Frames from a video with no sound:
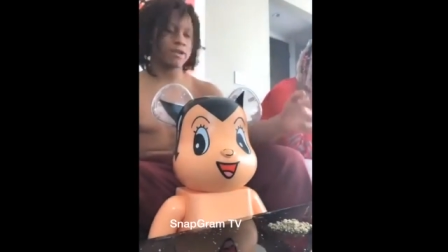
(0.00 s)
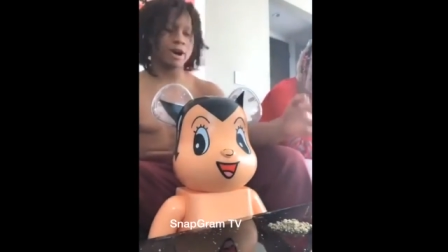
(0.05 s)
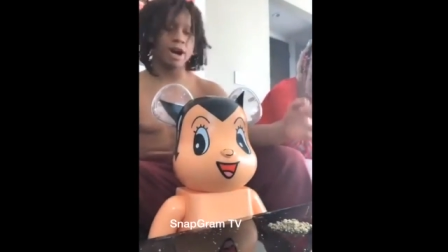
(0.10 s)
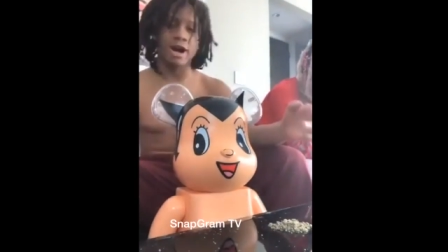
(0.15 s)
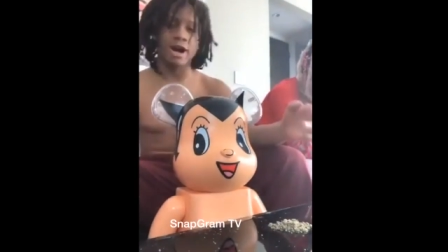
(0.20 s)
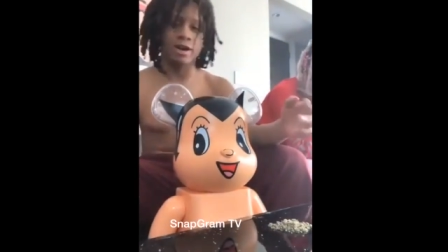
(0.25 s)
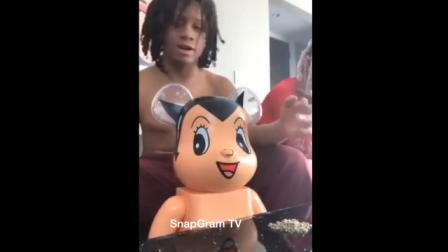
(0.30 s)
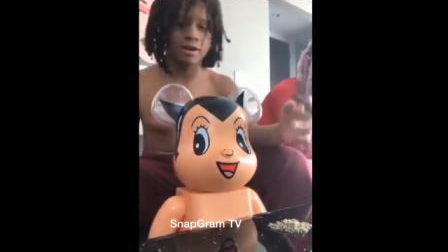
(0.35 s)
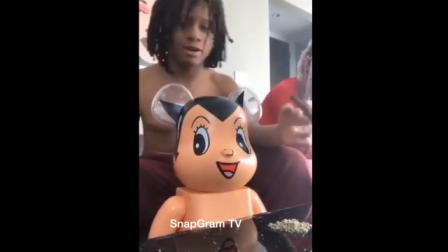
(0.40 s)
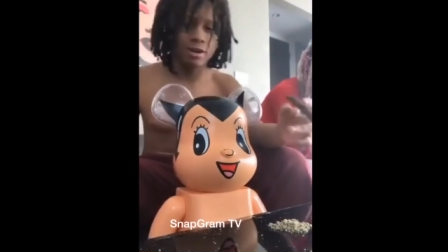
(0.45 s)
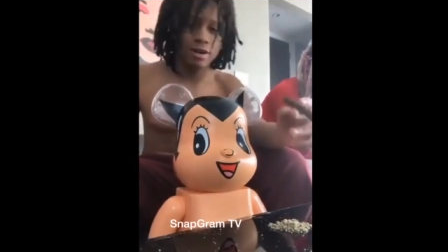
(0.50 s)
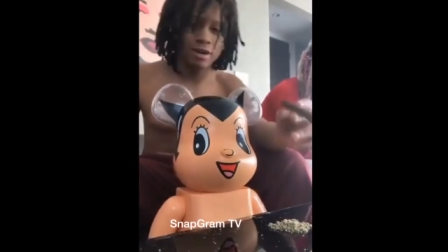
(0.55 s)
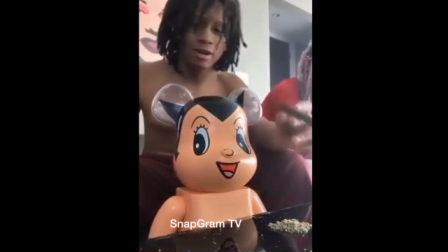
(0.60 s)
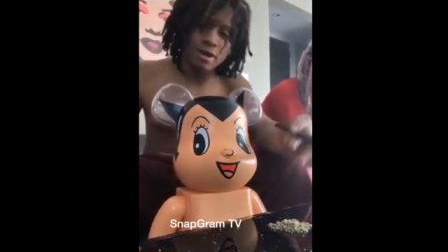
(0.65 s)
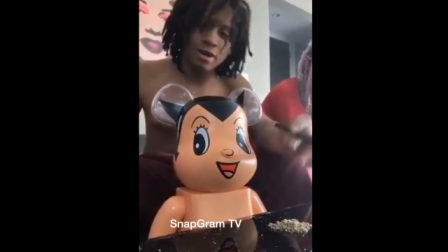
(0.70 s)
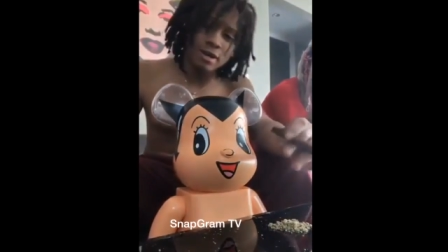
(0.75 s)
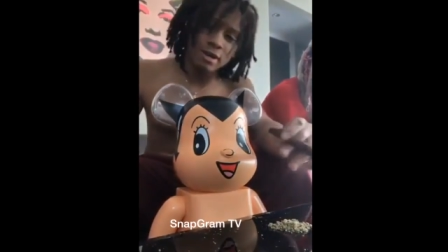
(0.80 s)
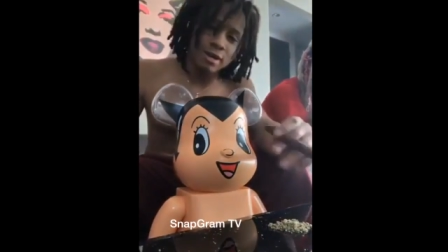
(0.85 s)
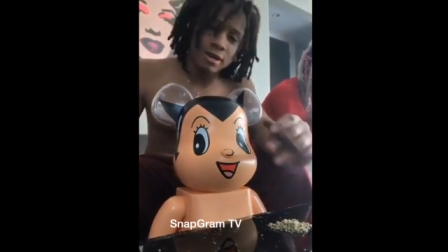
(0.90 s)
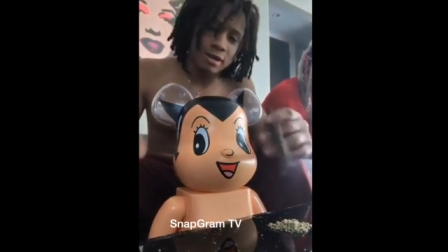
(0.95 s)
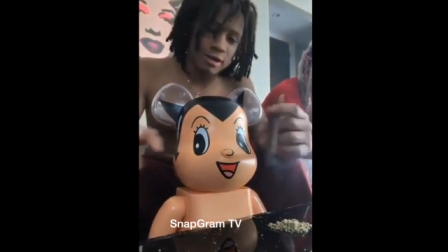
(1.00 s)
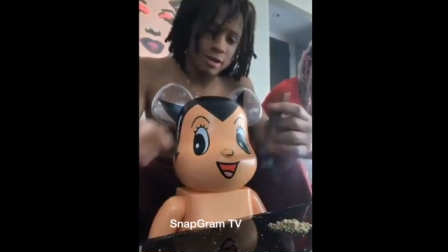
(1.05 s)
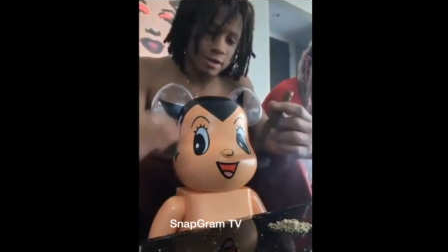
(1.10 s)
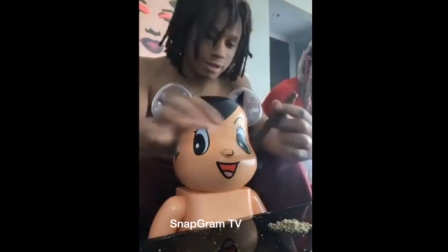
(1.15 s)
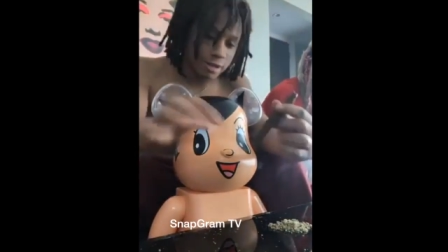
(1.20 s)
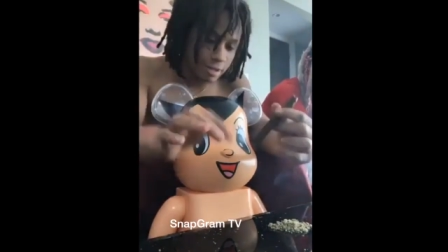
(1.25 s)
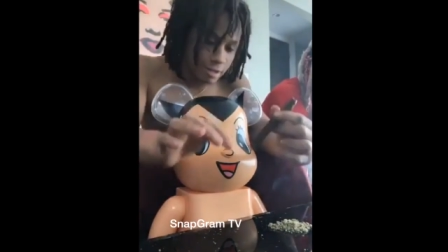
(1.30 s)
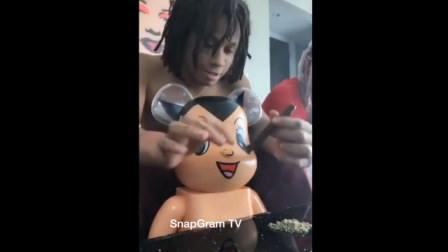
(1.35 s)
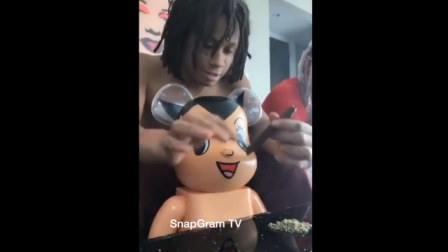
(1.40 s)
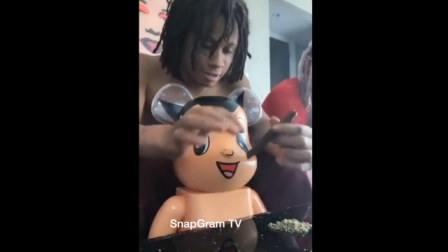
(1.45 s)
All right.
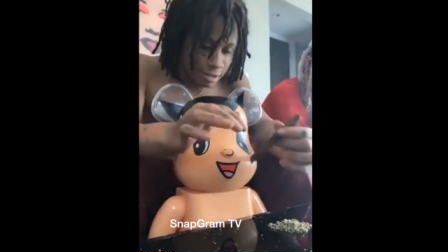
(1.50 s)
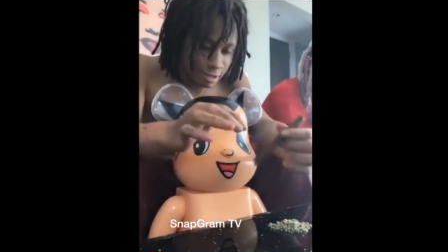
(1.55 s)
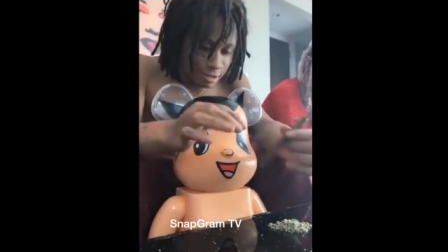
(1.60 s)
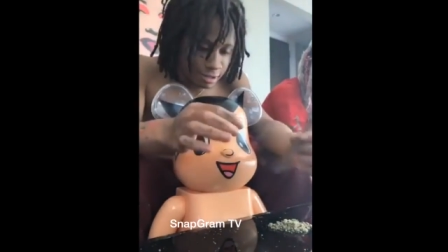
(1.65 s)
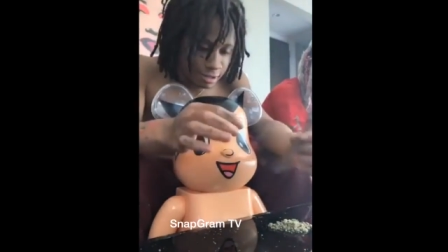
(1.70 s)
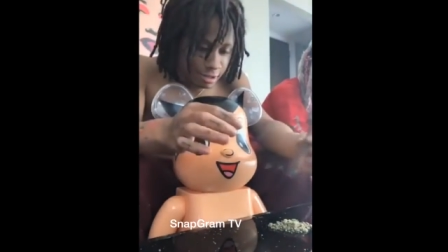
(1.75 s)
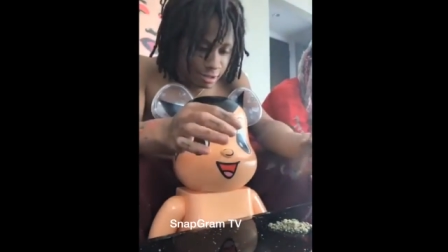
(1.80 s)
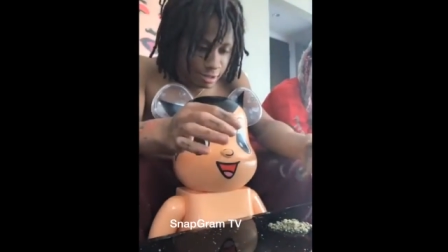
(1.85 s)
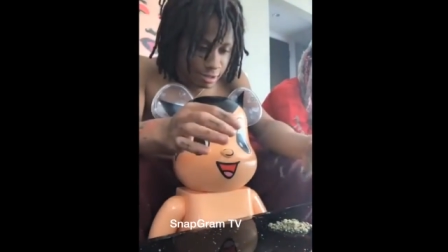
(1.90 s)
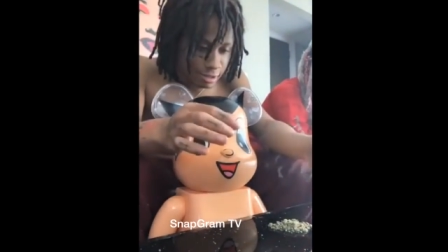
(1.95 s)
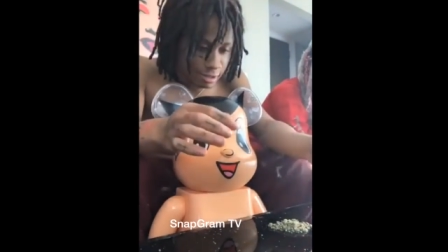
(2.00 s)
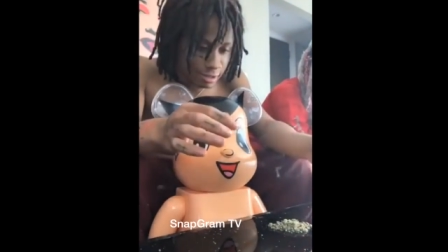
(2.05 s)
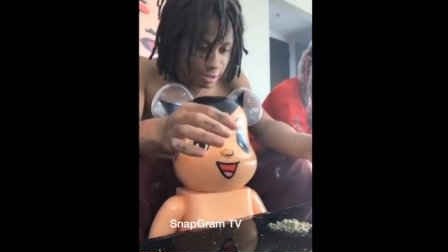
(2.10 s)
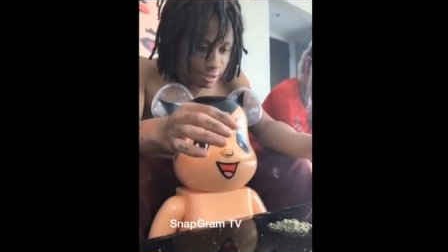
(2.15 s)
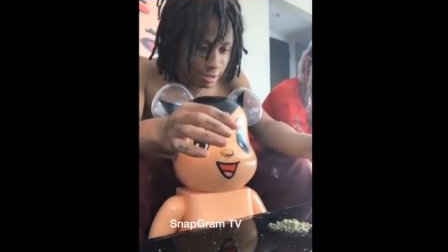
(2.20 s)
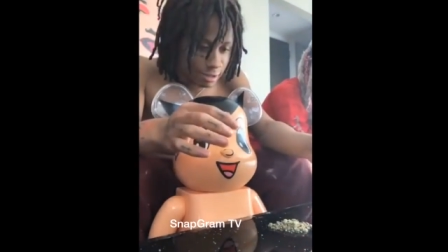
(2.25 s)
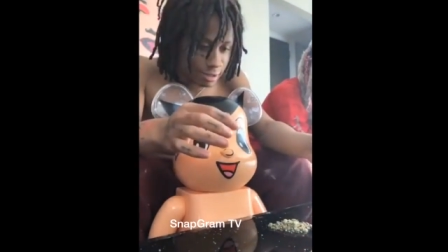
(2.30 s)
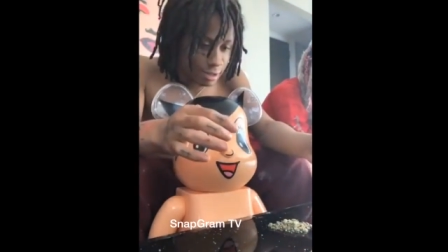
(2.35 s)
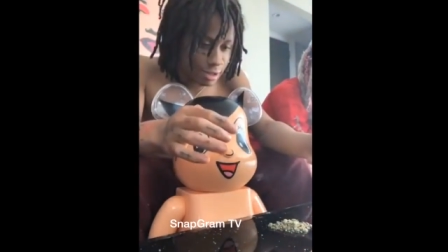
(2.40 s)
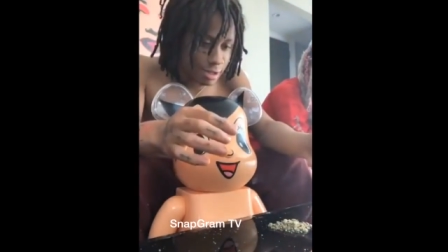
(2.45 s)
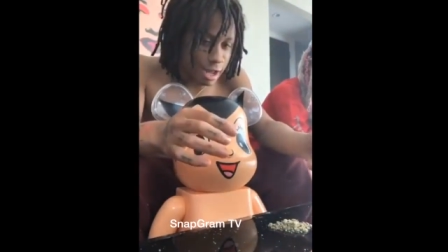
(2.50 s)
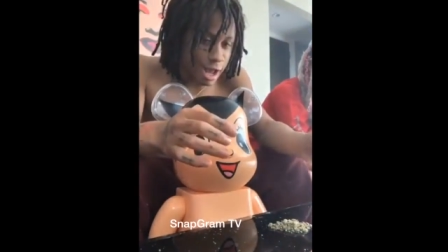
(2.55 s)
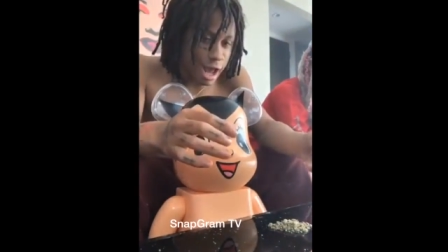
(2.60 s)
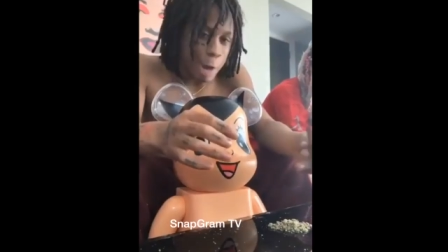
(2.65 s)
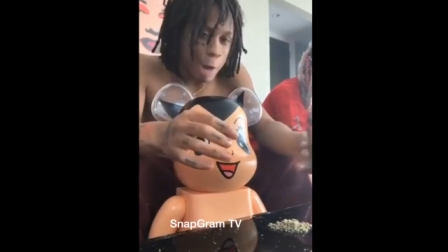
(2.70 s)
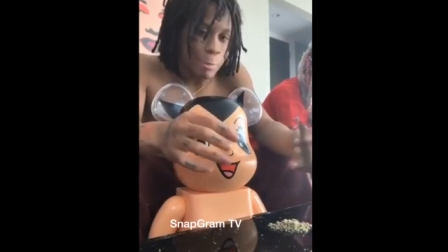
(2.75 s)
I being like no.